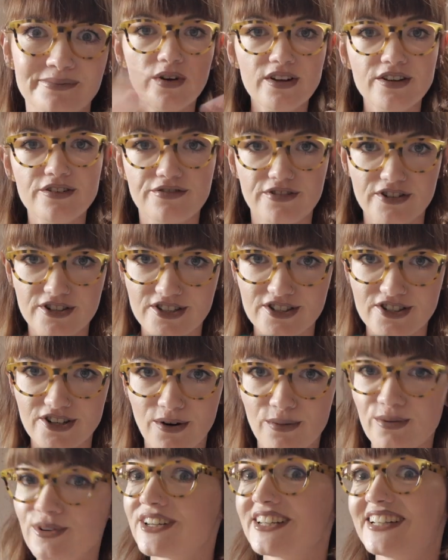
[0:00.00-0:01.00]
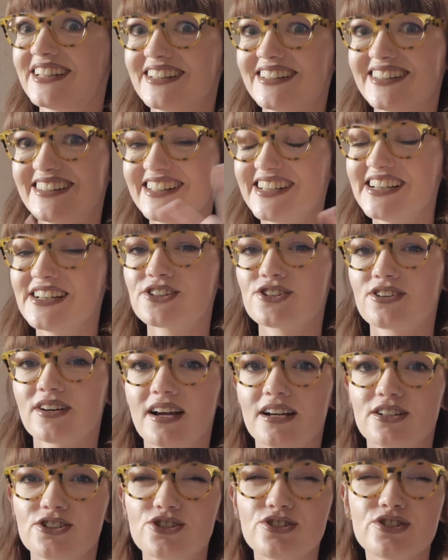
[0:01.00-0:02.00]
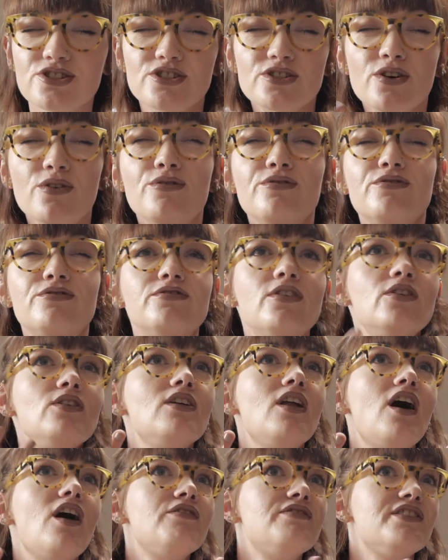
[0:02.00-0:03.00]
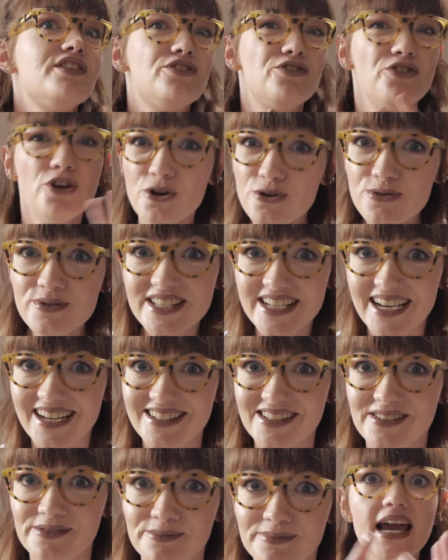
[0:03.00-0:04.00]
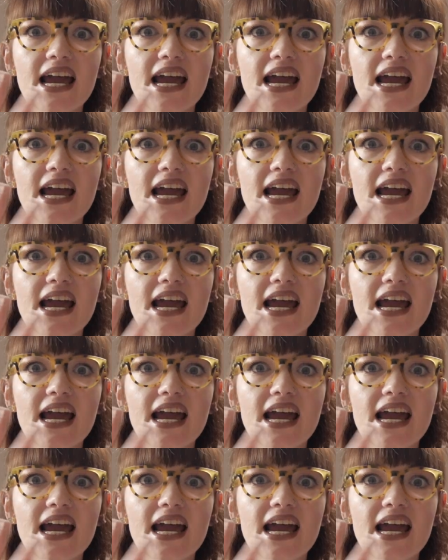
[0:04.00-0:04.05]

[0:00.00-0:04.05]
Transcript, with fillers: When you first start working in Theatreland, you're so full of enthusiasm.